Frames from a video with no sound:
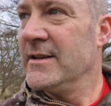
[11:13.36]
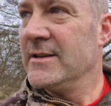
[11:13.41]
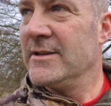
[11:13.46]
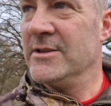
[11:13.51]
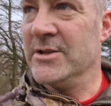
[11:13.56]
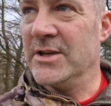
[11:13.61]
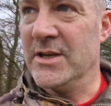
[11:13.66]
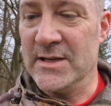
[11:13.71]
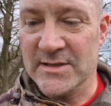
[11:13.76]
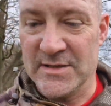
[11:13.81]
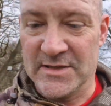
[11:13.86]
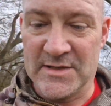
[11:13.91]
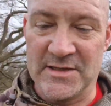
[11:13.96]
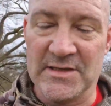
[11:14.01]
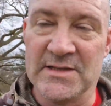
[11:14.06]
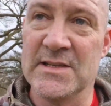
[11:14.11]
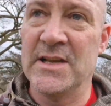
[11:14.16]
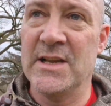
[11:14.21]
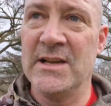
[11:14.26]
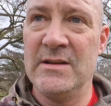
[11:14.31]
Jesus,
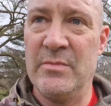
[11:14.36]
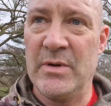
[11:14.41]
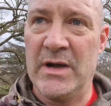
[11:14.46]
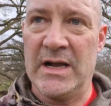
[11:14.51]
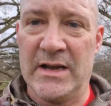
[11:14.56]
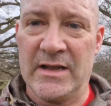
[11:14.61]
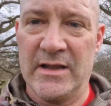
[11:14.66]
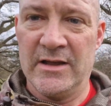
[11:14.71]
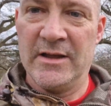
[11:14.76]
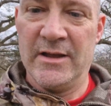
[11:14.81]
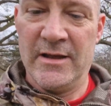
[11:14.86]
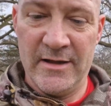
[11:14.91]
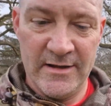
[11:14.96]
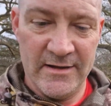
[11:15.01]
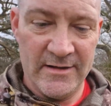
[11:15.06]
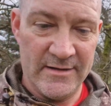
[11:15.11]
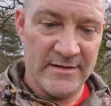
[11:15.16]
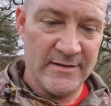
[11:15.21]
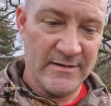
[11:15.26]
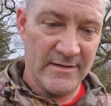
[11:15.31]
a tea bag
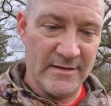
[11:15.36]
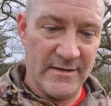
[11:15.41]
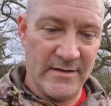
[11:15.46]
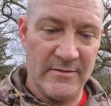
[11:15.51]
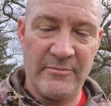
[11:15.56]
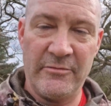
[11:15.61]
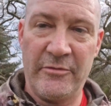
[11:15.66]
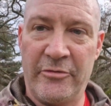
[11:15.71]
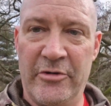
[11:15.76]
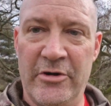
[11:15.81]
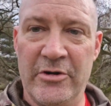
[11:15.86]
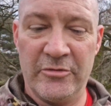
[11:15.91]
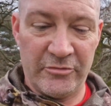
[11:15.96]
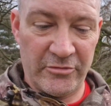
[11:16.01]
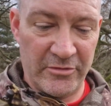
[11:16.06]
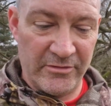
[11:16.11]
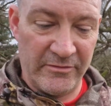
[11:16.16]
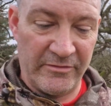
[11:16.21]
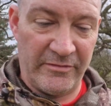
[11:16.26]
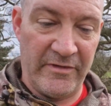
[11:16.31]
at
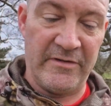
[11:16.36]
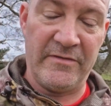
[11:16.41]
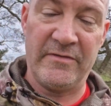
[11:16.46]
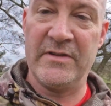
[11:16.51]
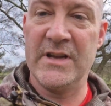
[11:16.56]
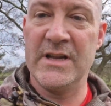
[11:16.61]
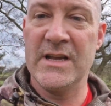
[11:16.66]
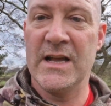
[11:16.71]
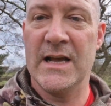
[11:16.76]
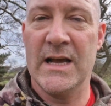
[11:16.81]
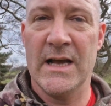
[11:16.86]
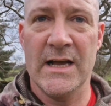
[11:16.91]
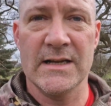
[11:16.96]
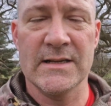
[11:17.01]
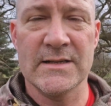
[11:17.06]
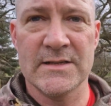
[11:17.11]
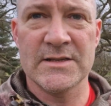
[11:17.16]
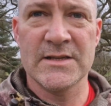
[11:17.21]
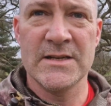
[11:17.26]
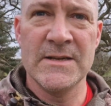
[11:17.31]
350
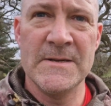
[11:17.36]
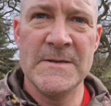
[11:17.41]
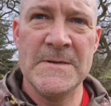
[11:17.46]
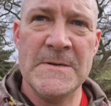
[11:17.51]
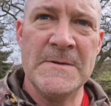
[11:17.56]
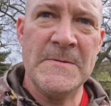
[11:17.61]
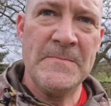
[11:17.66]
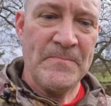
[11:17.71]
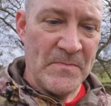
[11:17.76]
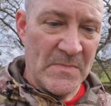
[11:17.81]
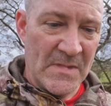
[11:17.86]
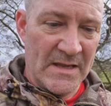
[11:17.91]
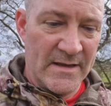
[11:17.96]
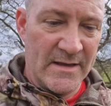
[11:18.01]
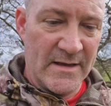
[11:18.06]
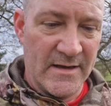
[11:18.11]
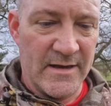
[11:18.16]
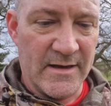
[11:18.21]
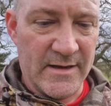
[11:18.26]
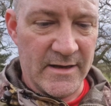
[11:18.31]
yards.
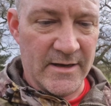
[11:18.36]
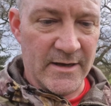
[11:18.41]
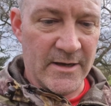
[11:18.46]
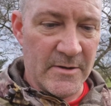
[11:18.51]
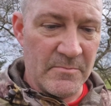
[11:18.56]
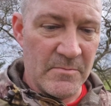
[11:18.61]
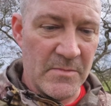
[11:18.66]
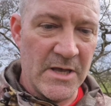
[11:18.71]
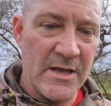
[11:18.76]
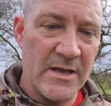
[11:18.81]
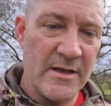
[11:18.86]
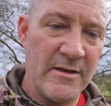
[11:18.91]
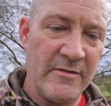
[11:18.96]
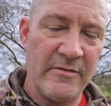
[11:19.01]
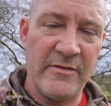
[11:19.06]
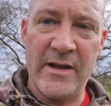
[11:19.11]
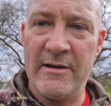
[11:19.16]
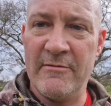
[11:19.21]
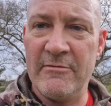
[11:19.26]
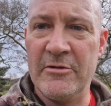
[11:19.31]
Fair
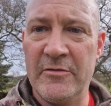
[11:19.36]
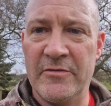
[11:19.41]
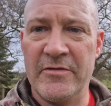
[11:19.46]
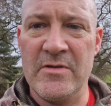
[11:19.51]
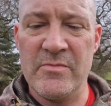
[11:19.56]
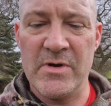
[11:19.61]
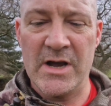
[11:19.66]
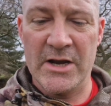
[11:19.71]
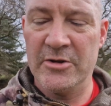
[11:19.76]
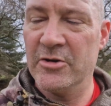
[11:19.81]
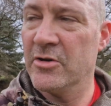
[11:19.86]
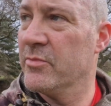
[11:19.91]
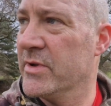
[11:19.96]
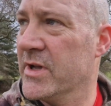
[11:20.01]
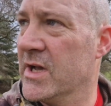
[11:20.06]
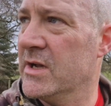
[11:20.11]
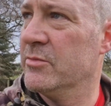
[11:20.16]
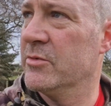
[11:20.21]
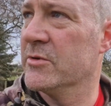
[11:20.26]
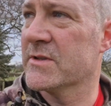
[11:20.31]
enough, you might not be
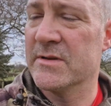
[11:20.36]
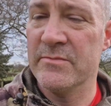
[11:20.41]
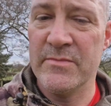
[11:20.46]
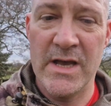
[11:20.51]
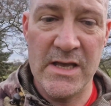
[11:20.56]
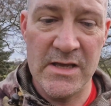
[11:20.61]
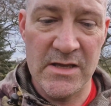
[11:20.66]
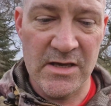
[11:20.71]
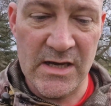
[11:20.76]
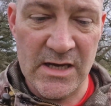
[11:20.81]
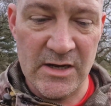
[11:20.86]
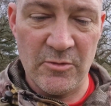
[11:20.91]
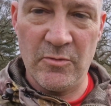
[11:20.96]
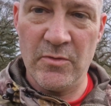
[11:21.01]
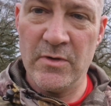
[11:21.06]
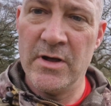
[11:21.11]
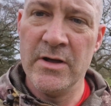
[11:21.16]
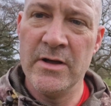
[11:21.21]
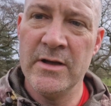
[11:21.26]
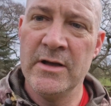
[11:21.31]
able to make
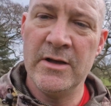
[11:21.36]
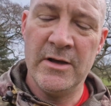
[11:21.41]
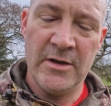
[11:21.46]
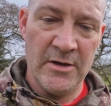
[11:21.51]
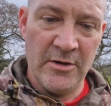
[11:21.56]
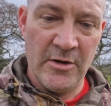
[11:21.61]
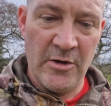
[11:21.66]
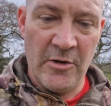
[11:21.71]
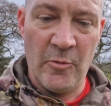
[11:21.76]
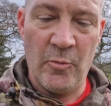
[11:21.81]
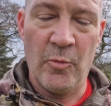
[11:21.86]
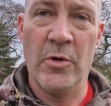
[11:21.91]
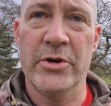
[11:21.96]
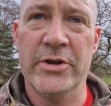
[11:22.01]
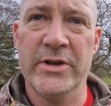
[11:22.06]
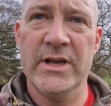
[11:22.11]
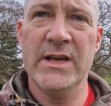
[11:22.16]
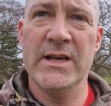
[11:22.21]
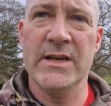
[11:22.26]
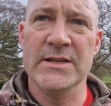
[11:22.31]
out what
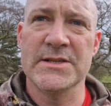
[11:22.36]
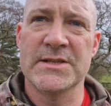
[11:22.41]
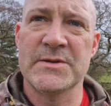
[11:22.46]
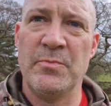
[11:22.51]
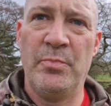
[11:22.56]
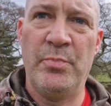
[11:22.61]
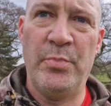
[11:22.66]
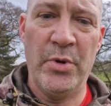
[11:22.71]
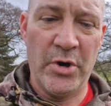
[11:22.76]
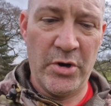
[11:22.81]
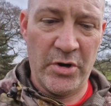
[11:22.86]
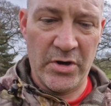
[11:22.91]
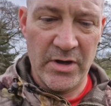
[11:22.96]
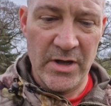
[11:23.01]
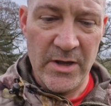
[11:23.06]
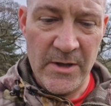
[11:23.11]
it is, but